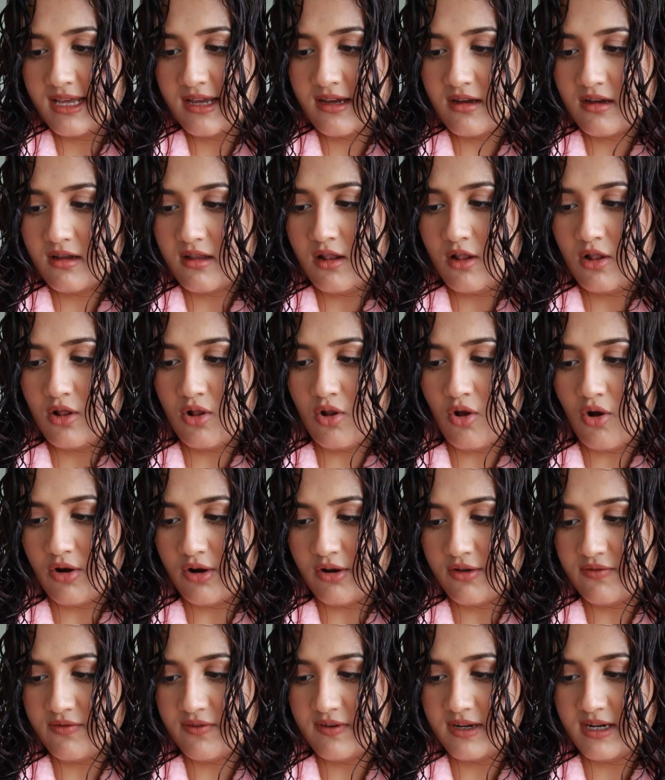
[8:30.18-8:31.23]
take a
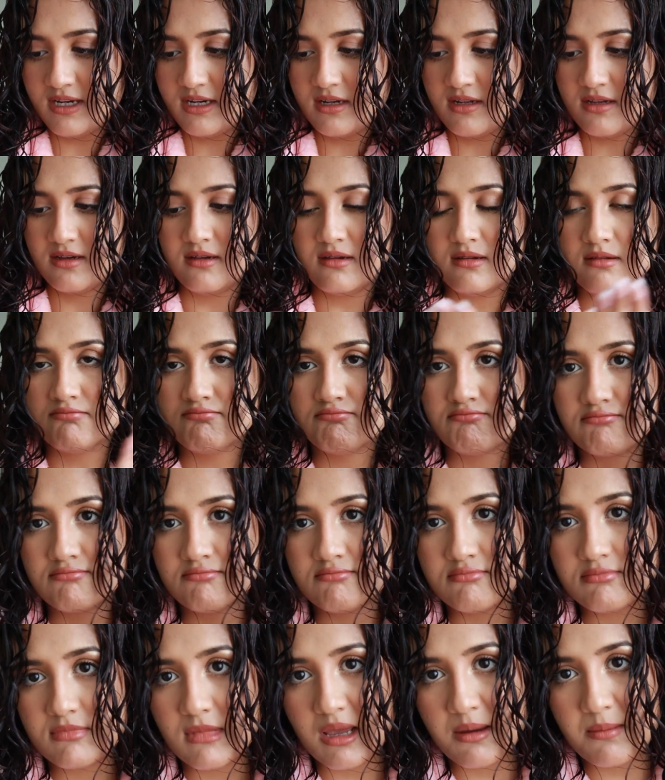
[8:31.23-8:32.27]
lot of it,
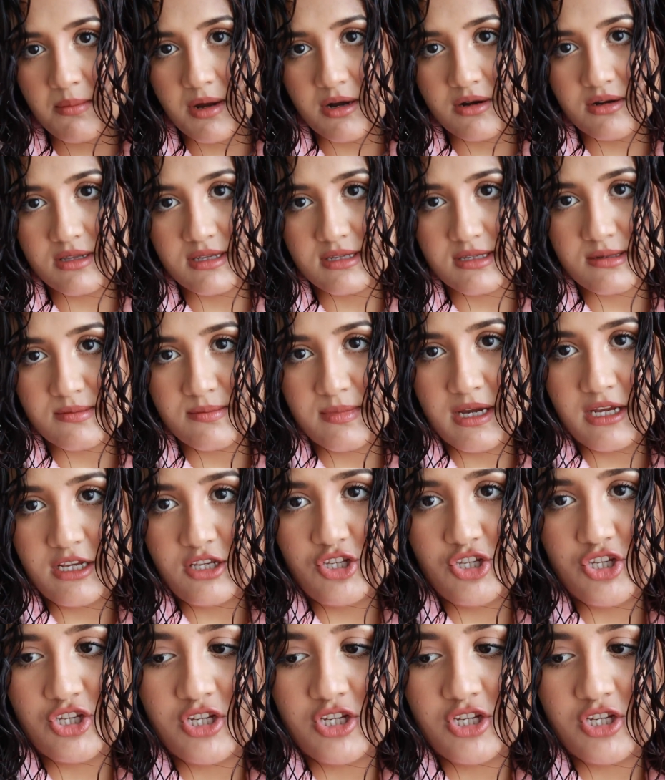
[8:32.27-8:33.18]
about this much,